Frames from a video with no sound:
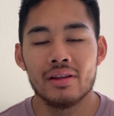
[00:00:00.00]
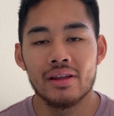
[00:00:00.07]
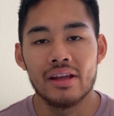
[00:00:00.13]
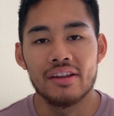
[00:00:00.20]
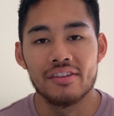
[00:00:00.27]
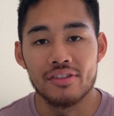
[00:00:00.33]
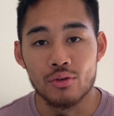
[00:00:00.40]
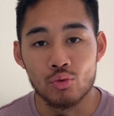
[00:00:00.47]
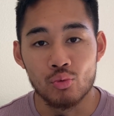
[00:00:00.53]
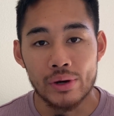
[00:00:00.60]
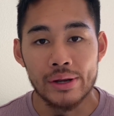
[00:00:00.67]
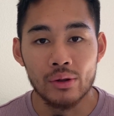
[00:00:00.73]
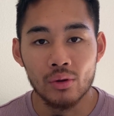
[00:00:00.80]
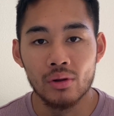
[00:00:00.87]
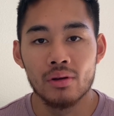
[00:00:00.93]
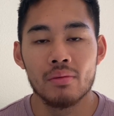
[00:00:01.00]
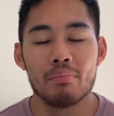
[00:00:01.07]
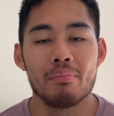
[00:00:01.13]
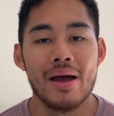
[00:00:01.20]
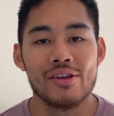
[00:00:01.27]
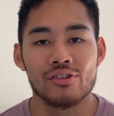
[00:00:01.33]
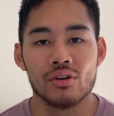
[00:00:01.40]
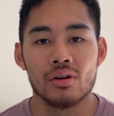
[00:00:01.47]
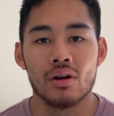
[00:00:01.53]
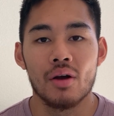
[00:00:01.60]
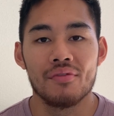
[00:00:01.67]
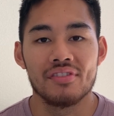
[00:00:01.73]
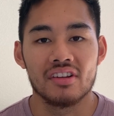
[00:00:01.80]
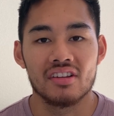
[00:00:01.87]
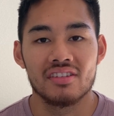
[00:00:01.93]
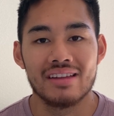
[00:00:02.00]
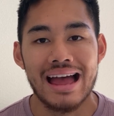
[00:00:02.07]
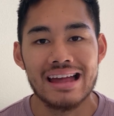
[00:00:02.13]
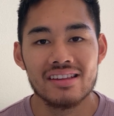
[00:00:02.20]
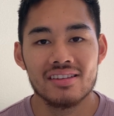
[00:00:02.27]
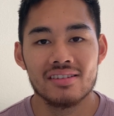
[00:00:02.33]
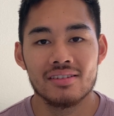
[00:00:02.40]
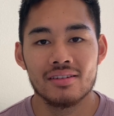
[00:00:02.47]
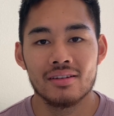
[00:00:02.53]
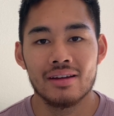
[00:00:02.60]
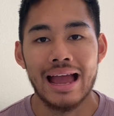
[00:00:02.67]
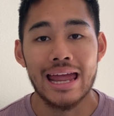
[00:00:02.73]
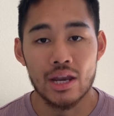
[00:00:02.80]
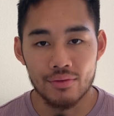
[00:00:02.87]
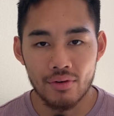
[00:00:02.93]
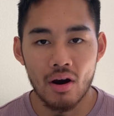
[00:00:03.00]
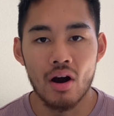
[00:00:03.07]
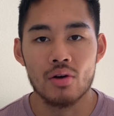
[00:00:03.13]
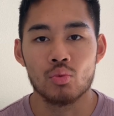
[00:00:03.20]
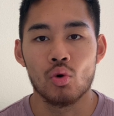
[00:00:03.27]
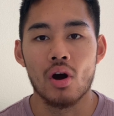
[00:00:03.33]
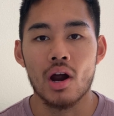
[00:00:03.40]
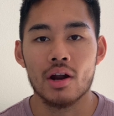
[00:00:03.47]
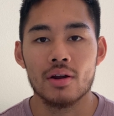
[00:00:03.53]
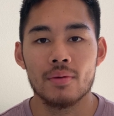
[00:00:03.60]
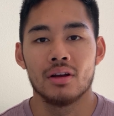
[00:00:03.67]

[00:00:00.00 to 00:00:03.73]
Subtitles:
is the real measure of success and of hard work.